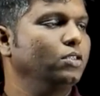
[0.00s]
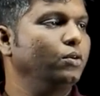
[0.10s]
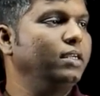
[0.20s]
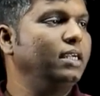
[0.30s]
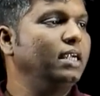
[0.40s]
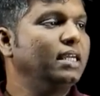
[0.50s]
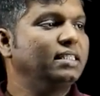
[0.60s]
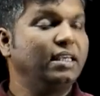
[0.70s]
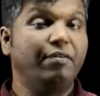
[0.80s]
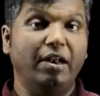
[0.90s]
So here
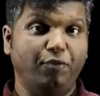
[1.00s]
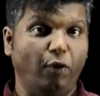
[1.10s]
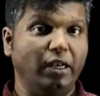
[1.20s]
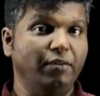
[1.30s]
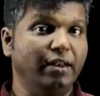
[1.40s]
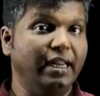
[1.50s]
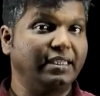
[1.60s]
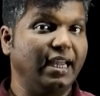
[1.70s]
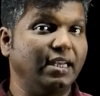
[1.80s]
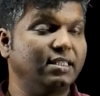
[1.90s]
7 and 14 will
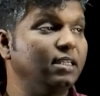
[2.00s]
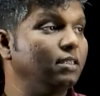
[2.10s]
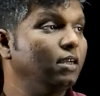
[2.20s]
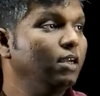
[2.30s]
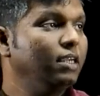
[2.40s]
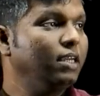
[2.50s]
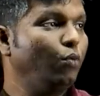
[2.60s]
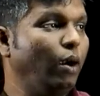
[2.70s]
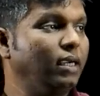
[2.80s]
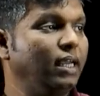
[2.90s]
get cancelled. Here
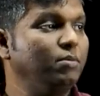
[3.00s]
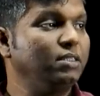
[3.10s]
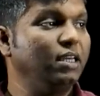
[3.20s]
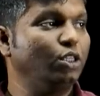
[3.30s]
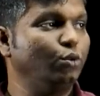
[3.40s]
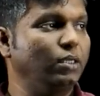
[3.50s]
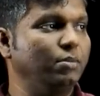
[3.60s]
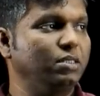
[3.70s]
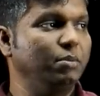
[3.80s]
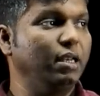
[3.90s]
1 times, here 2
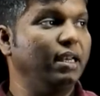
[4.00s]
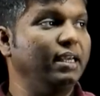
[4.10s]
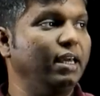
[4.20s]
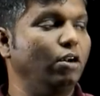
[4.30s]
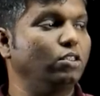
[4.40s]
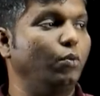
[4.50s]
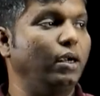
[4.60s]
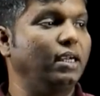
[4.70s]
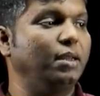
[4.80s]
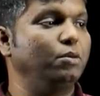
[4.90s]
times. Similarly here also
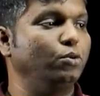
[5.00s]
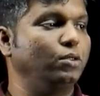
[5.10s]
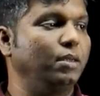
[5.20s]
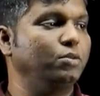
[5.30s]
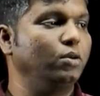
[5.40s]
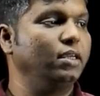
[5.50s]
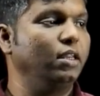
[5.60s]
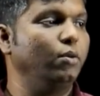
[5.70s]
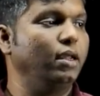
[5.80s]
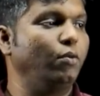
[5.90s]
1 time, 2 times. So here
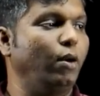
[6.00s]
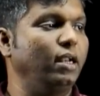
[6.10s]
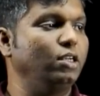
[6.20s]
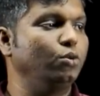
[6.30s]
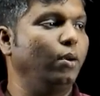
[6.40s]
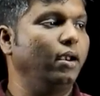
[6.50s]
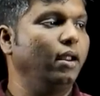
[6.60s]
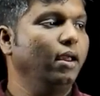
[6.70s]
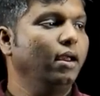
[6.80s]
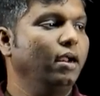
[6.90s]
you will get 1 into 1
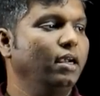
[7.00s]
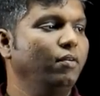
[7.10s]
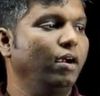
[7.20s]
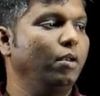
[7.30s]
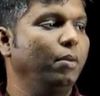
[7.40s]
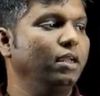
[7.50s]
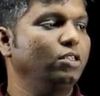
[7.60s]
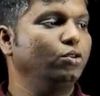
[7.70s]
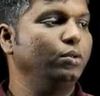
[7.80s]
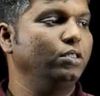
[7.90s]
divided by
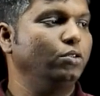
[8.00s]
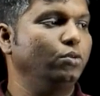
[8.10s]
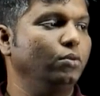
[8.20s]
2 into 2.